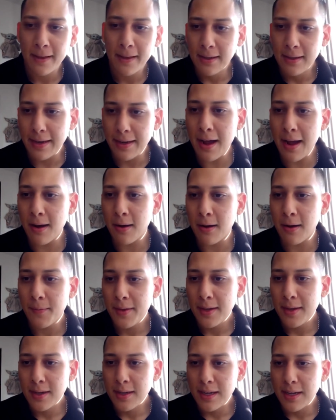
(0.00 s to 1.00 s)
Now,
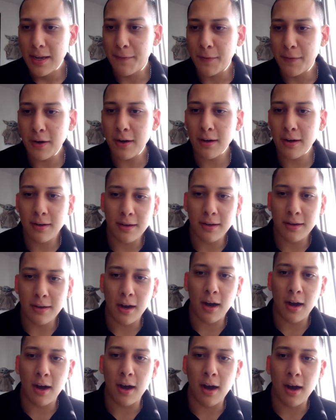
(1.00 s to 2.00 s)
if you're
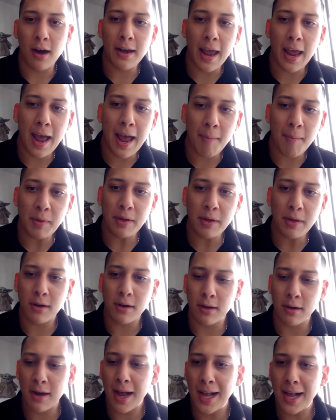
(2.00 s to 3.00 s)
unhappy
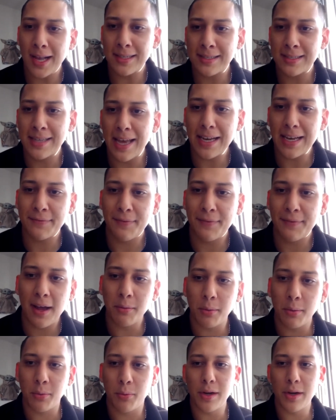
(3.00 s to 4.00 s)
or not
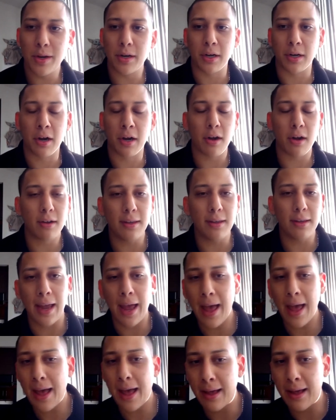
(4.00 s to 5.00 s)
satisfied with where you're currently
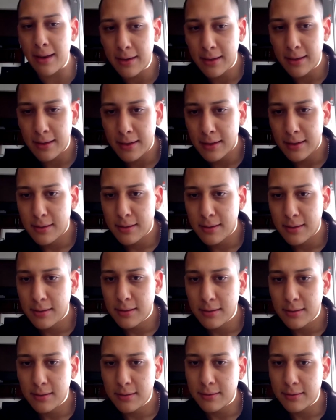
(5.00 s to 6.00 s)
at,
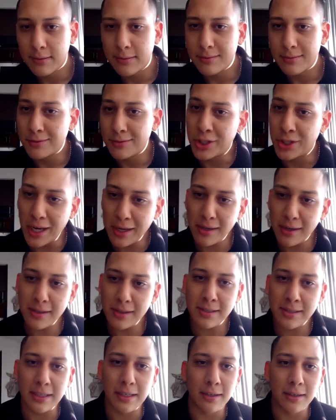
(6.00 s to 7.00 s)
check
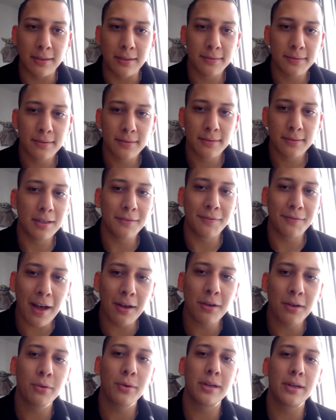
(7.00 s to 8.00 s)
yourself,
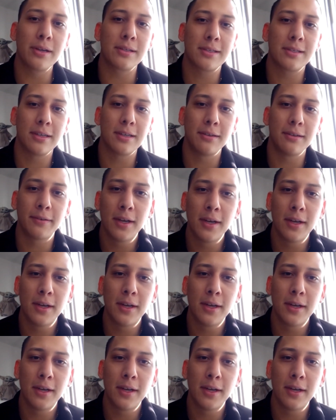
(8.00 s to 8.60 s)
evaluate yourself.